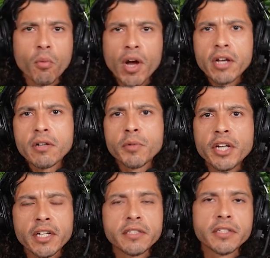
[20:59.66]
why
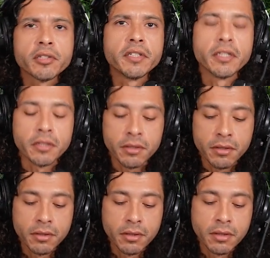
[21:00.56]
are we not considering
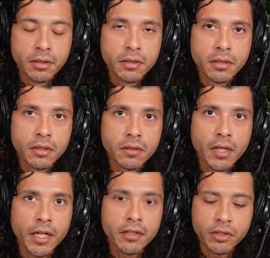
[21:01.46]
this?
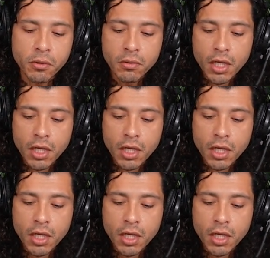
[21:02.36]
Right?